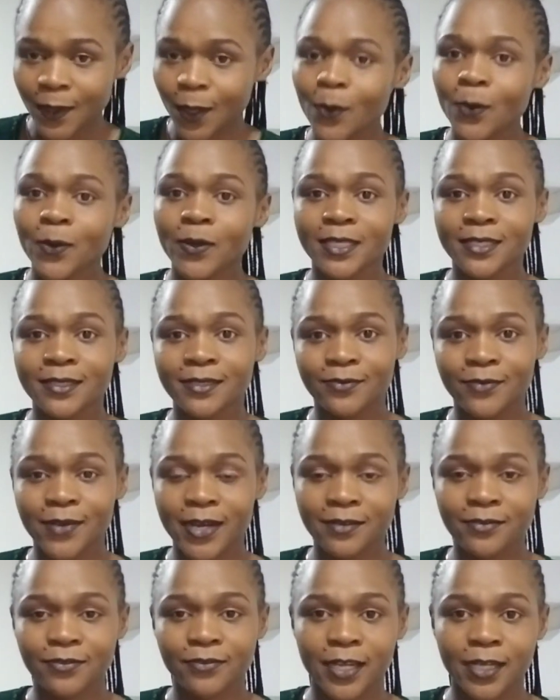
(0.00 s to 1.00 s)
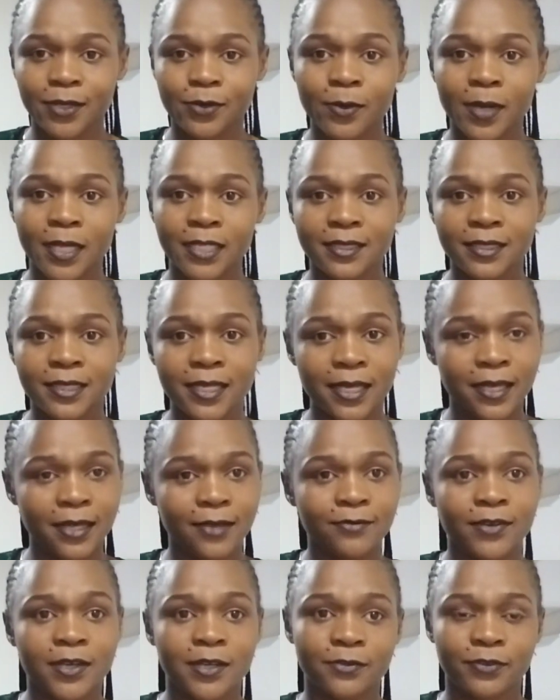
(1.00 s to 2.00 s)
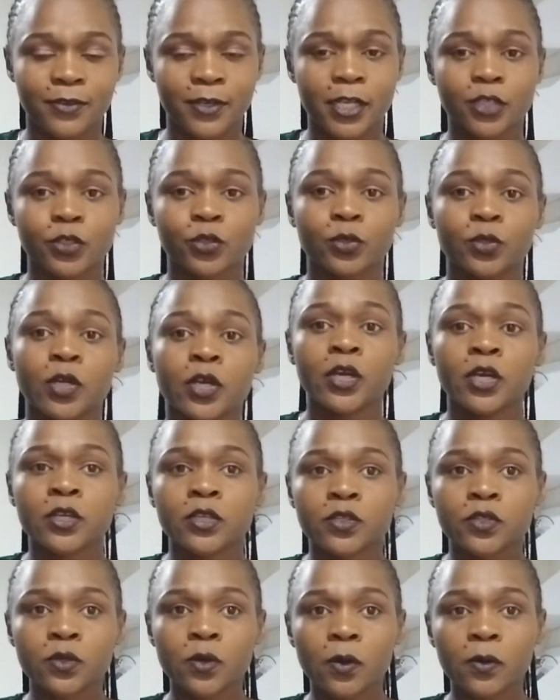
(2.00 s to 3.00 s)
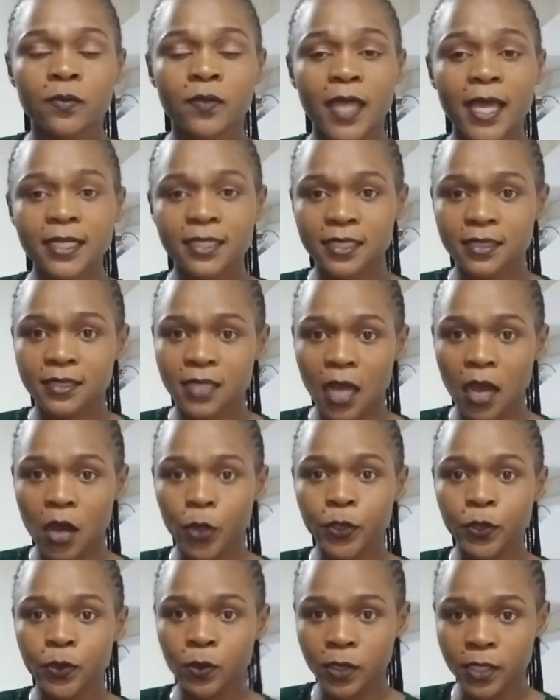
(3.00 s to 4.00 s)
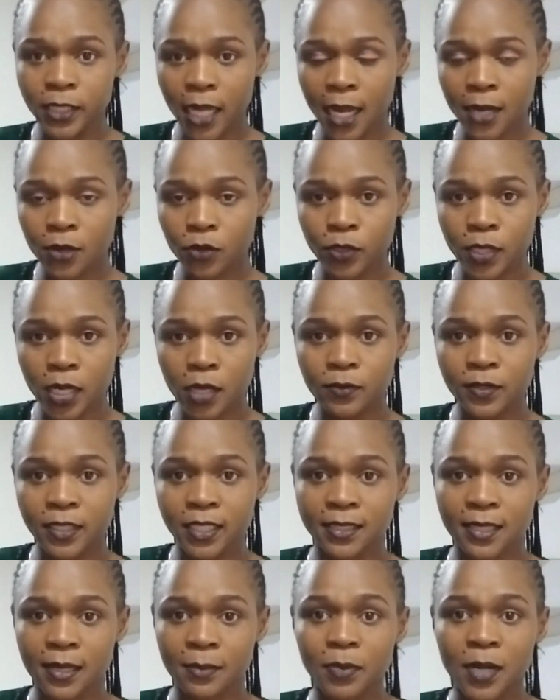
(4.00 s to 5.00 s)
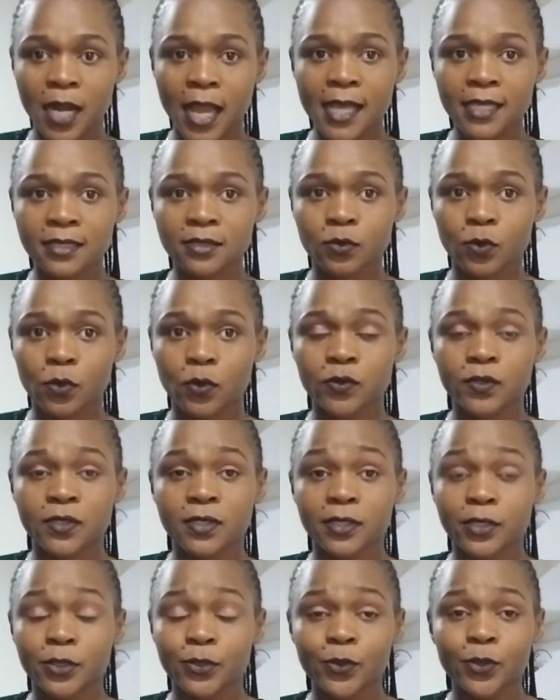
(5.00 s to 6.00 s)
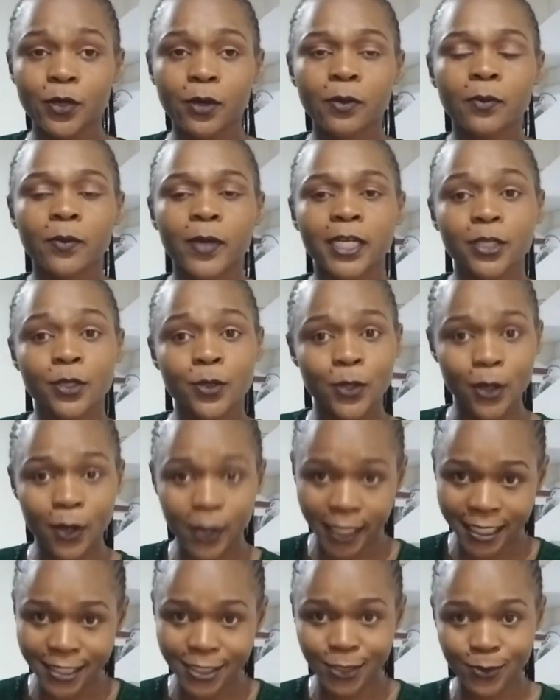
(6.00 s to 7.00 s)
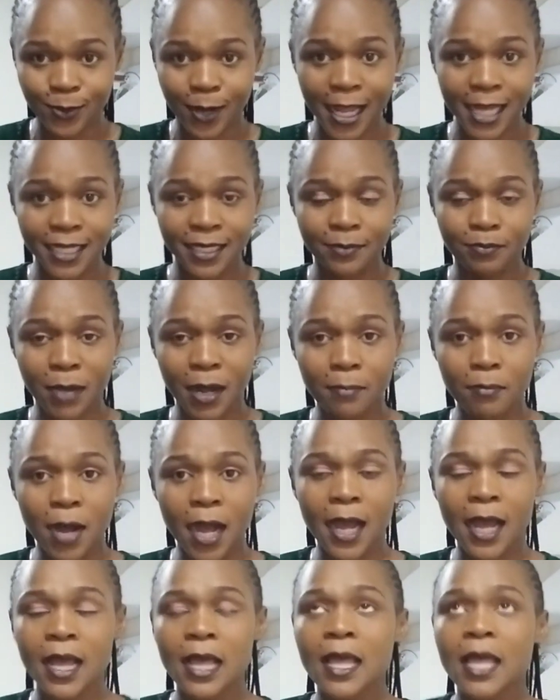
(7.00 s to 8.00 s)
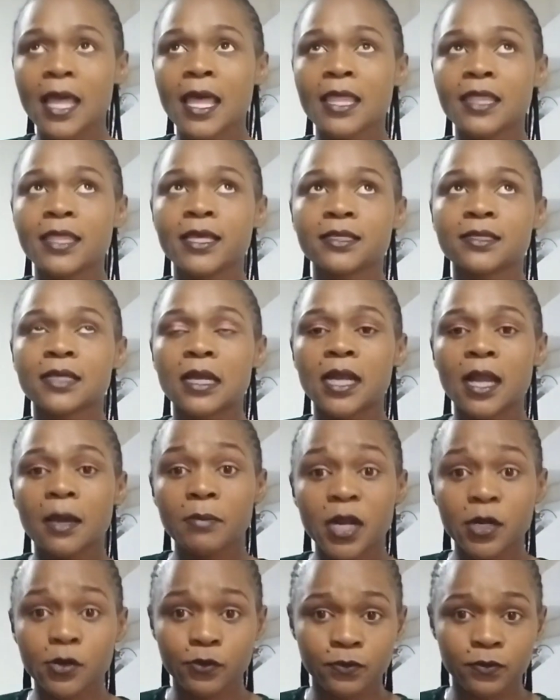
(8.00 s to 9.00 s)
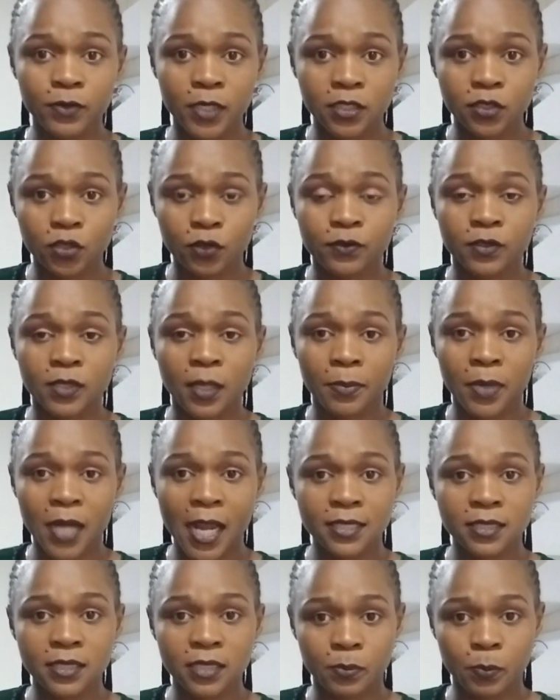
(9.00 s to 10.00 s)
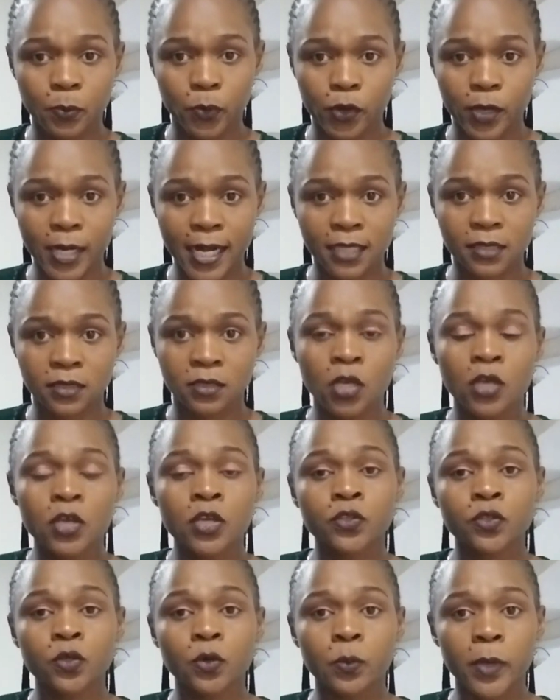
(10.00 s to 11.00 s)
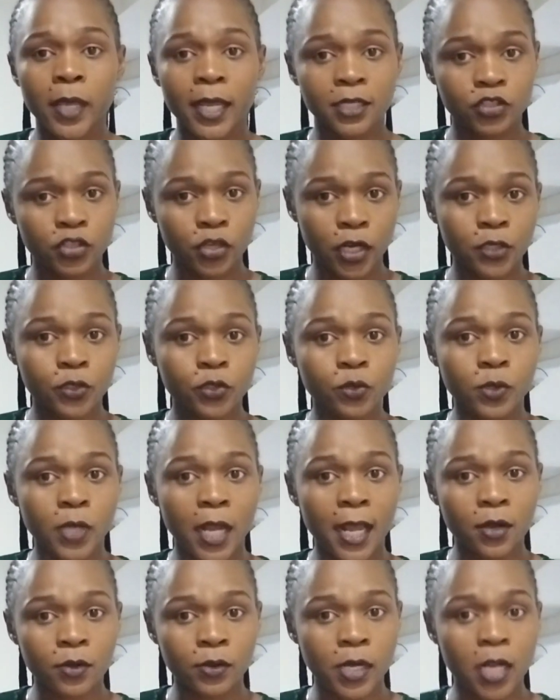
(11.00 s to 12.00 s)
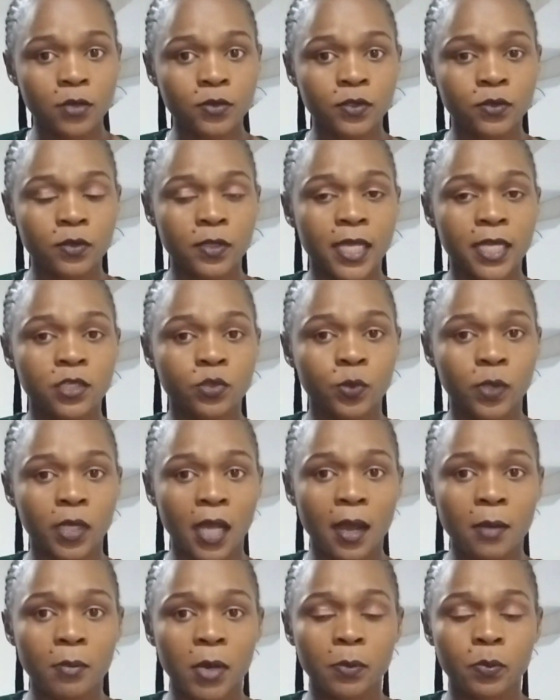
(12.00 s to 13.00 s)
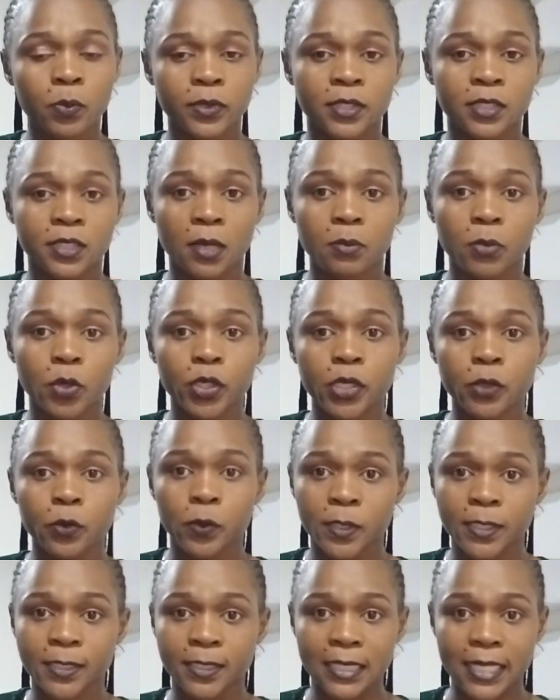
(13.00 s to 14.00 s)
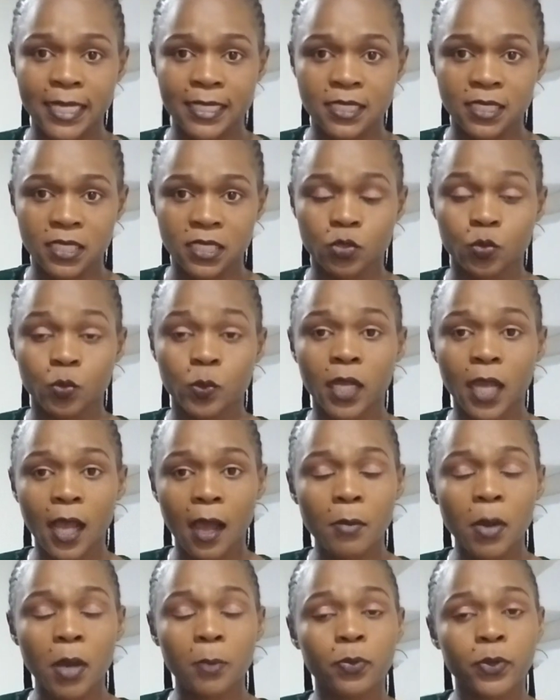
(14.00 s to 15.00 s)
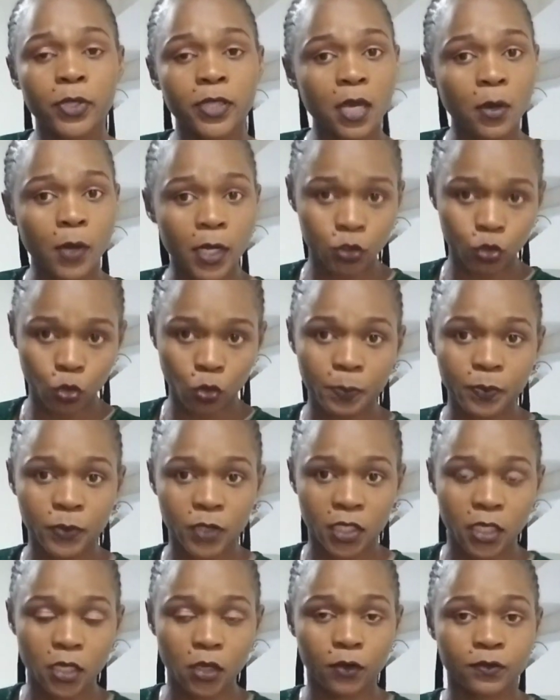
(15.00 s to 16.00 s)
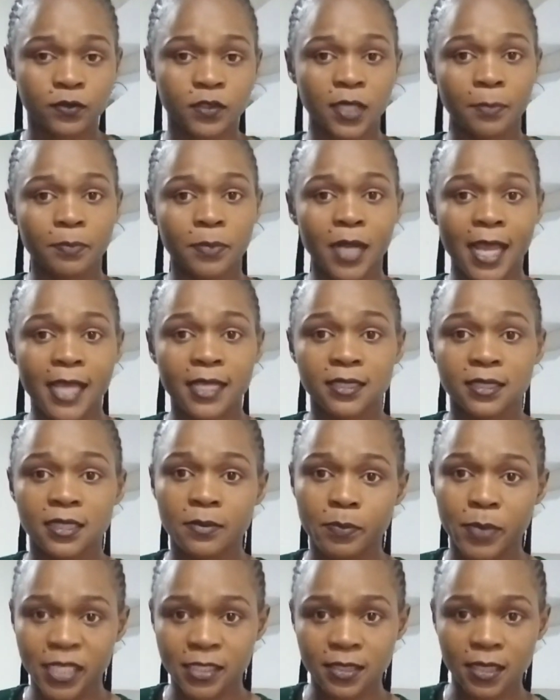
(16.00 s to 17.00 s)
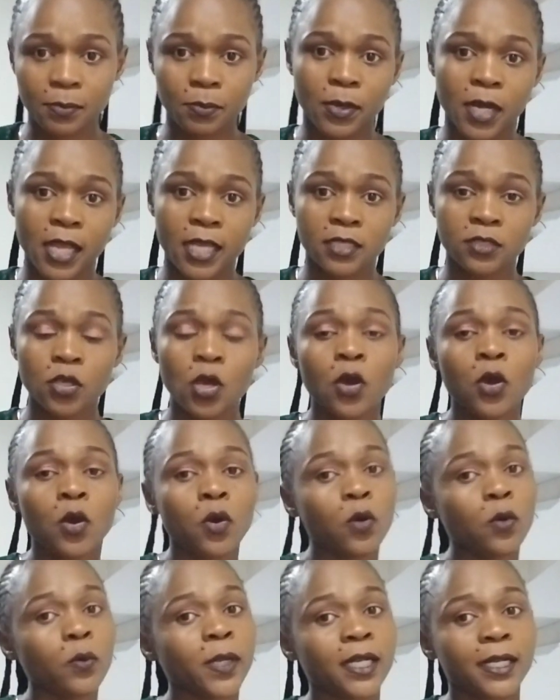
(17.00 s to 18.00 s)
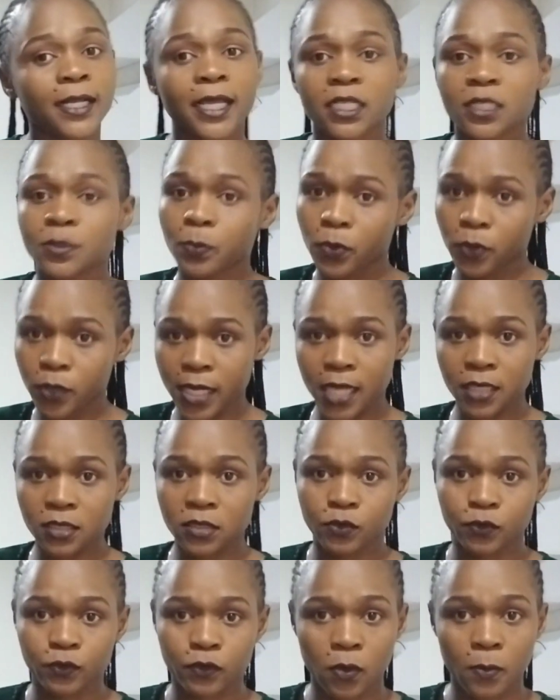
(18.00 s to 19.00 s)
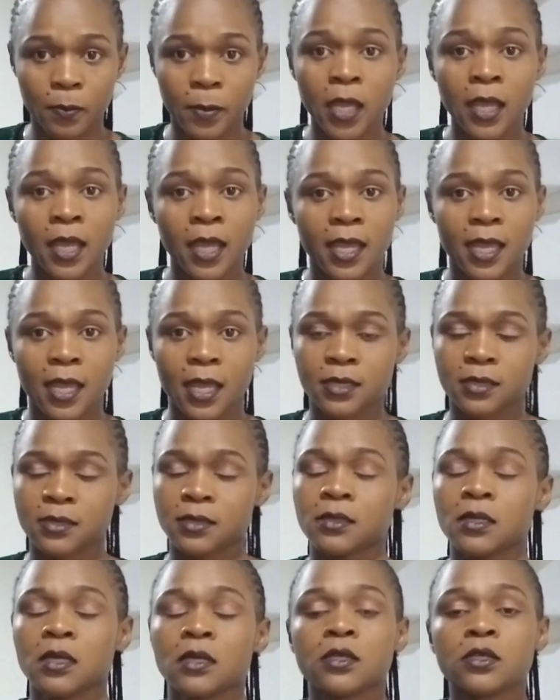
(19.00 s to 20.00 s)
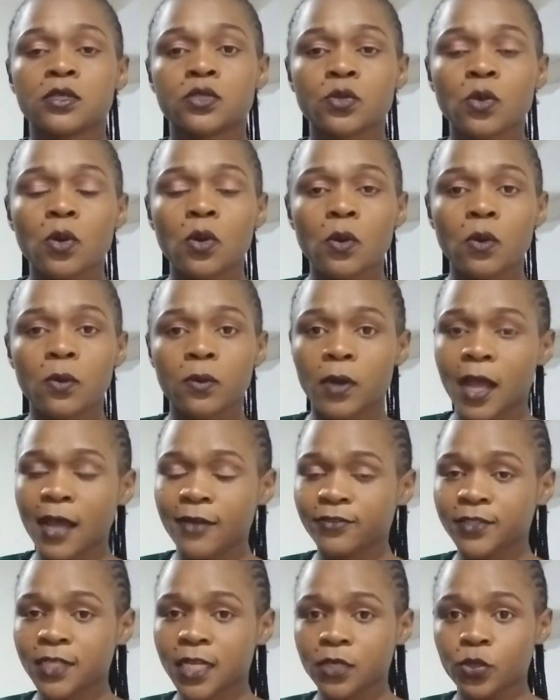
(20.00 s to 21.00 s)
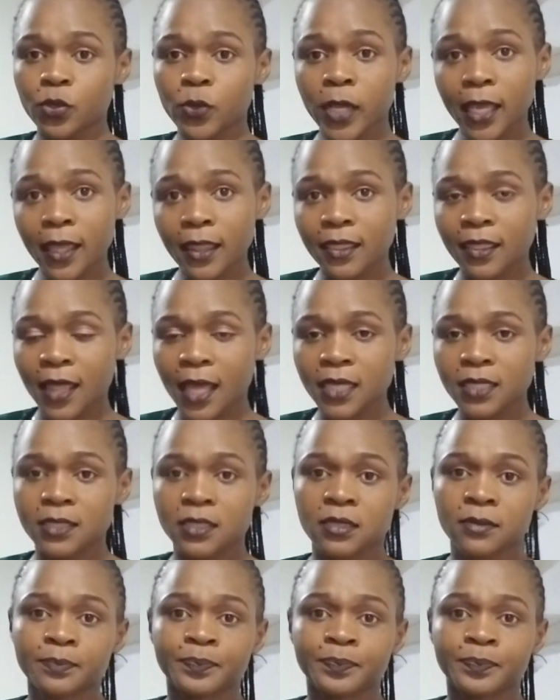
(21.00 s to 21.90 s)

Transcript: is verified, who has the verification. So that is how you will narrow down the suppliers, because when you log into Alibaba, there's a number of list of suppliers and products. So we are trying to narrow down so that we come up with somebody who is legit. We come up with our top 3 of suppliers, the best suppliers who will get products from. Yes. So after doing that,